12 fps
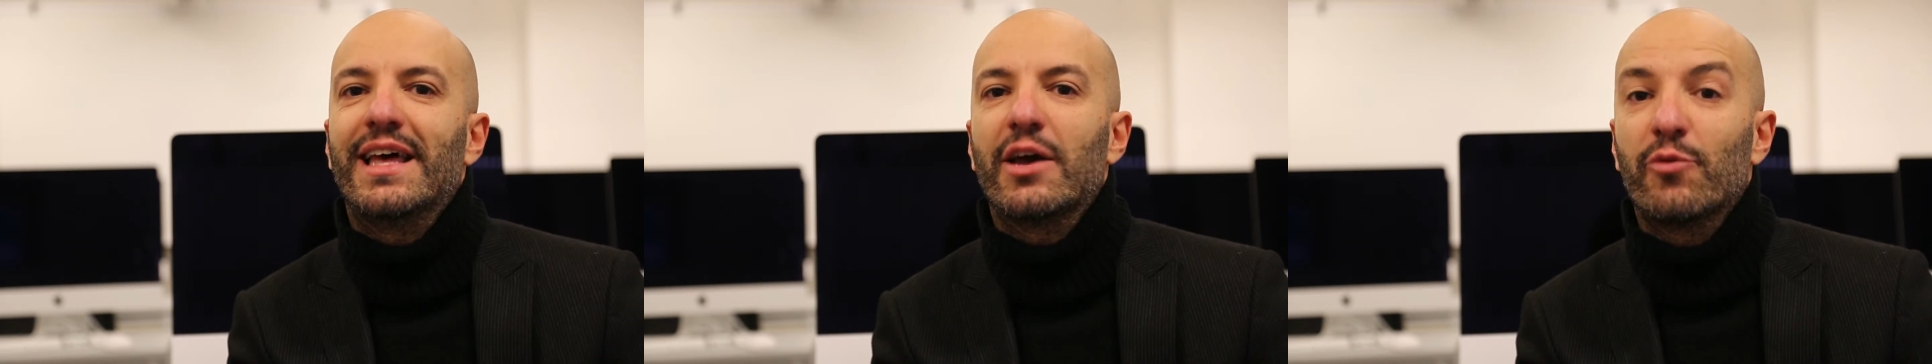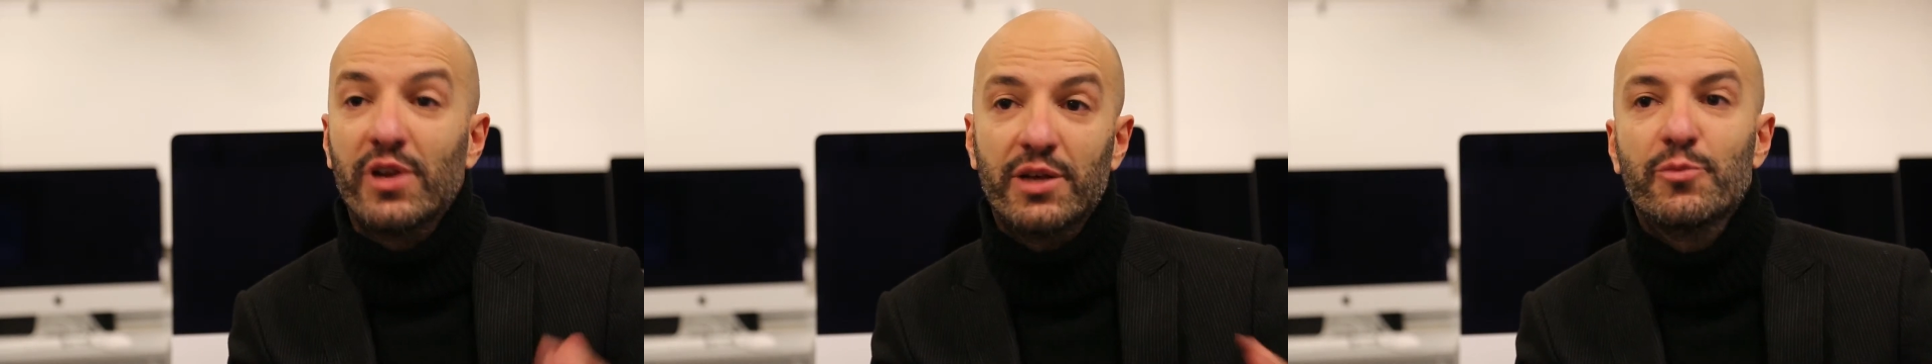
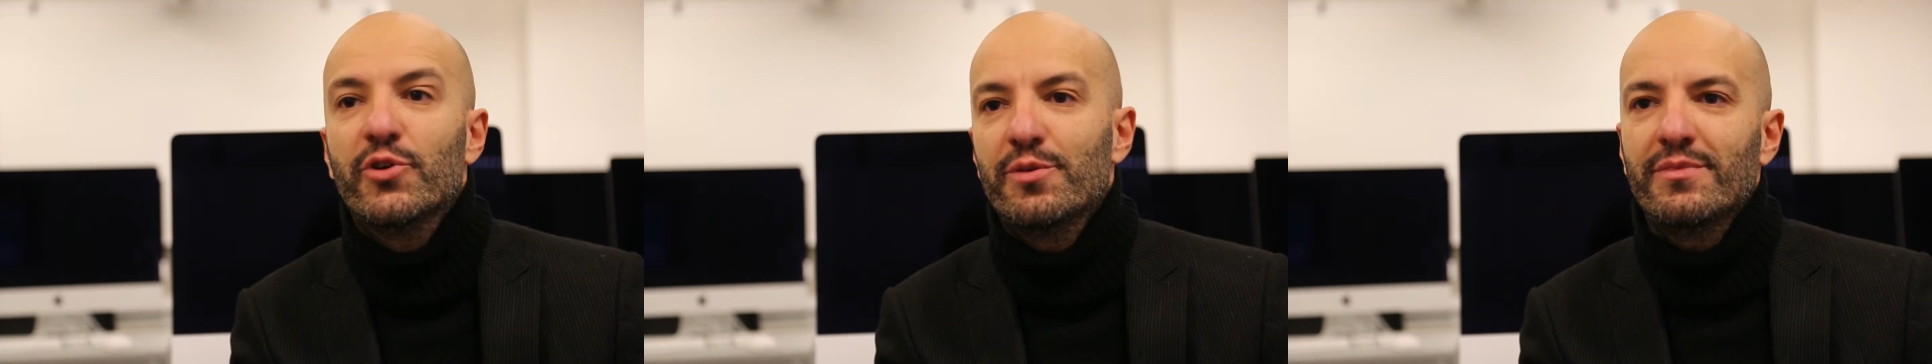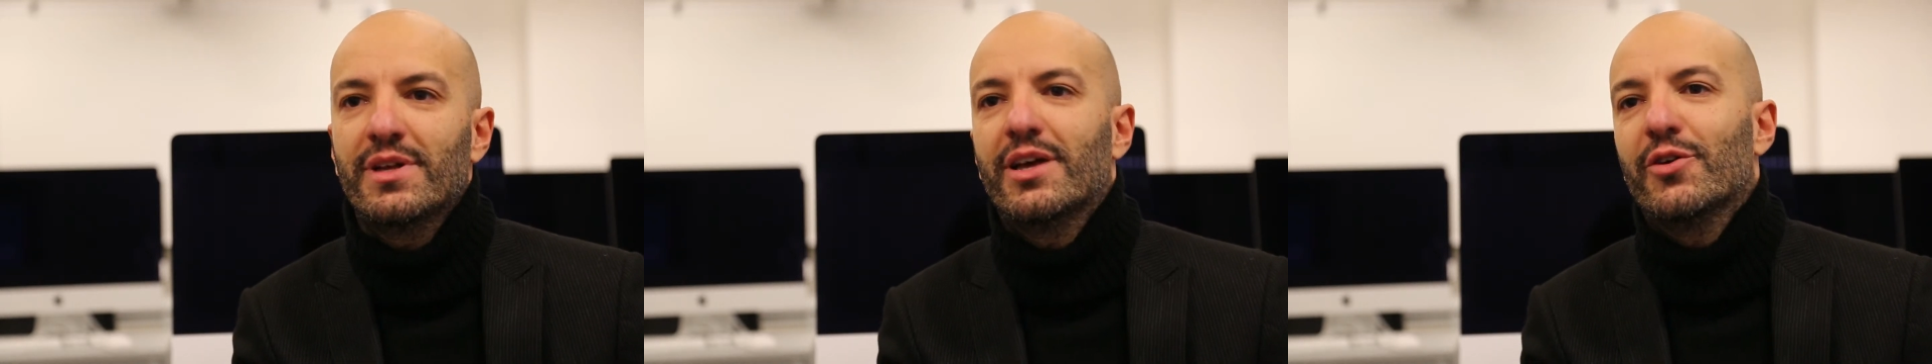equilibrium,
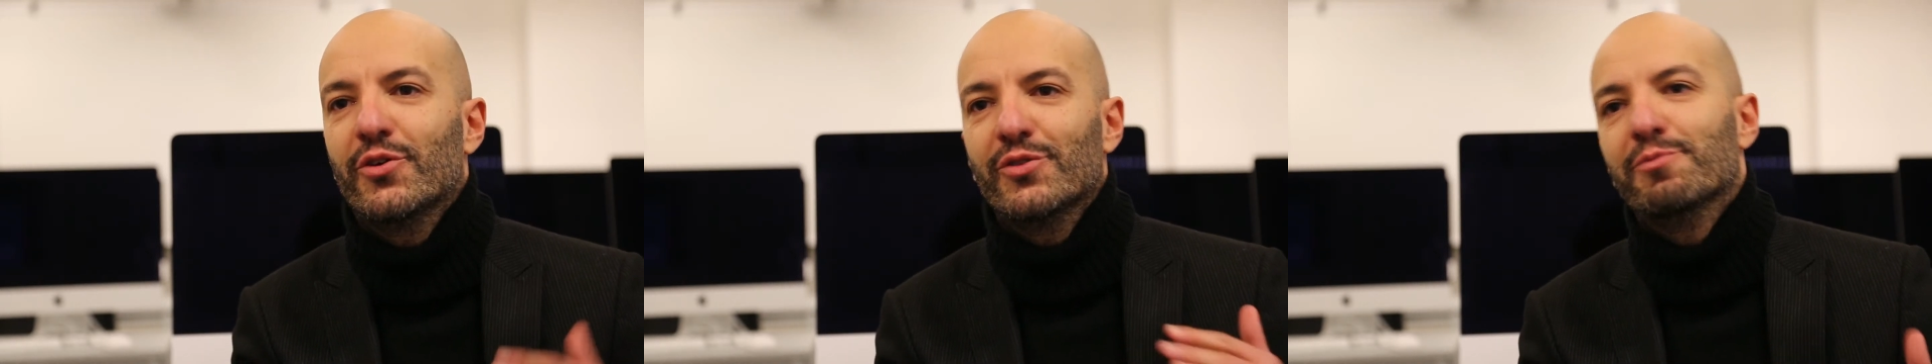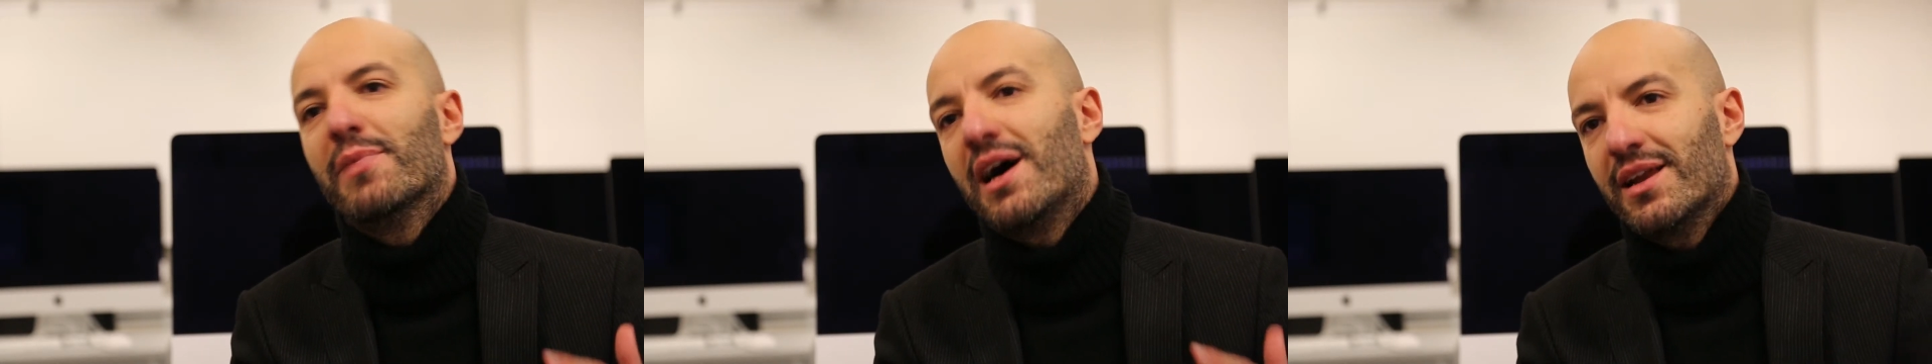a
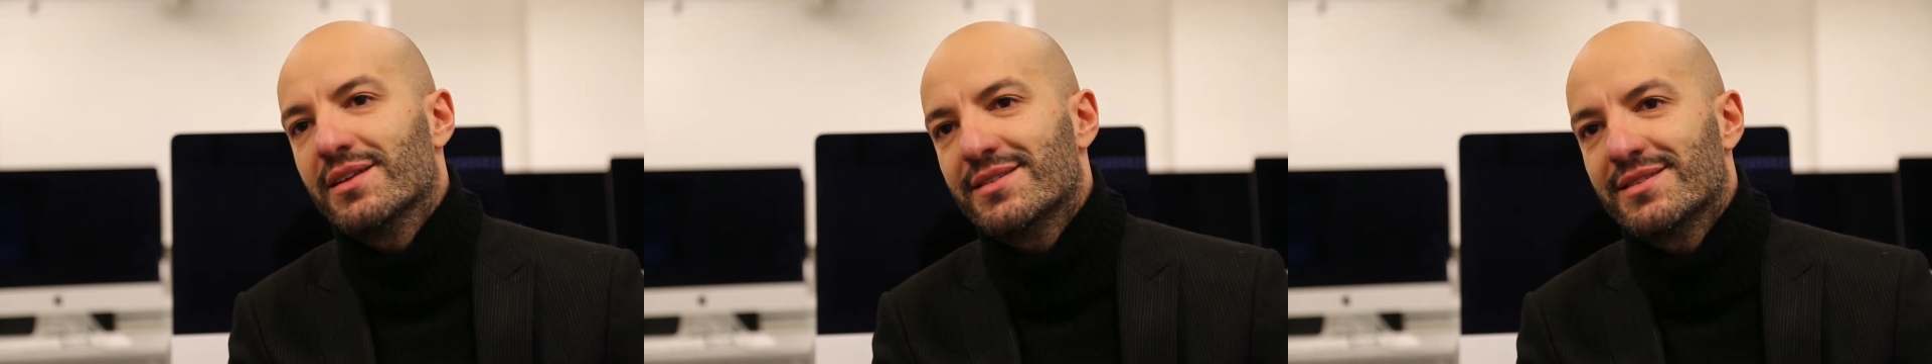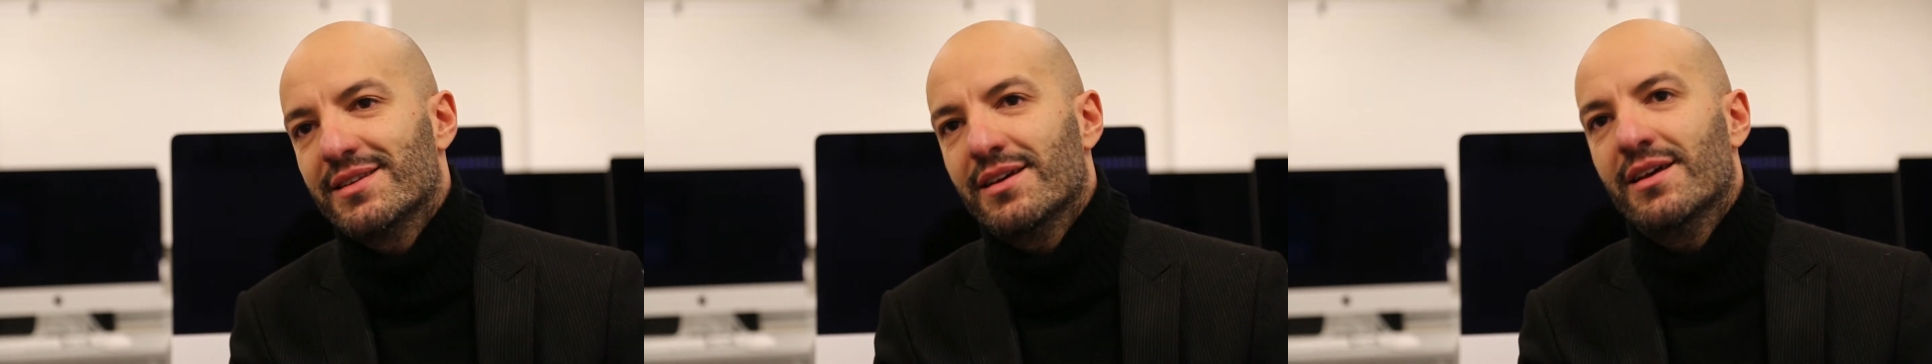good
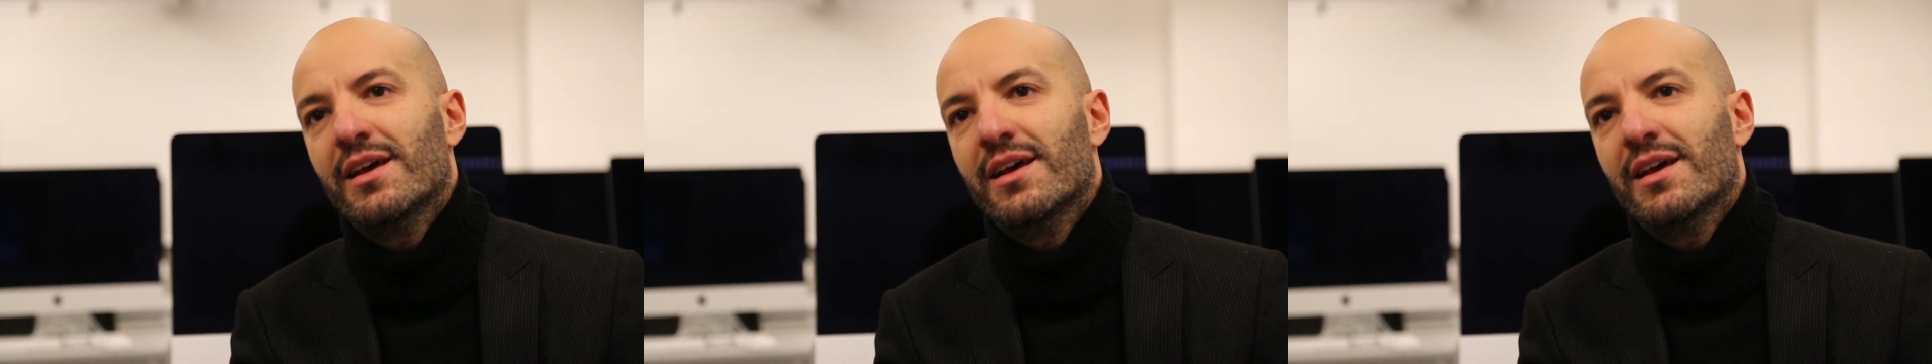balance,